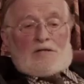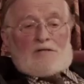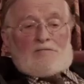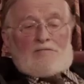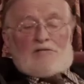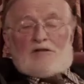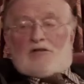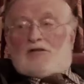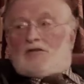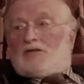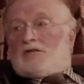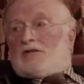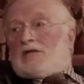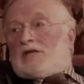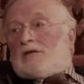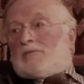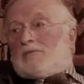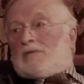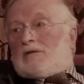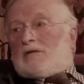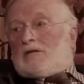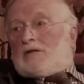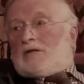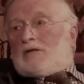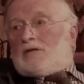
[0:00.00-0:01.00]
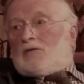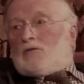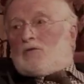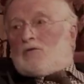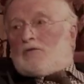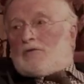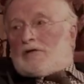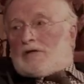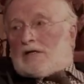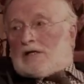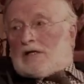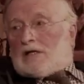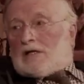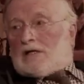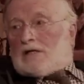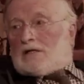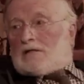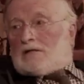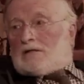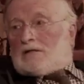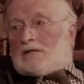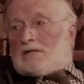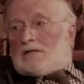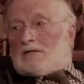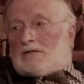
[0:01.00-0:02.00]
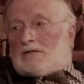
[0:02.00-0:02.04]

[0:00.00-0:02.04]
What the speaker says: vineyard up in Northern Ireland. He's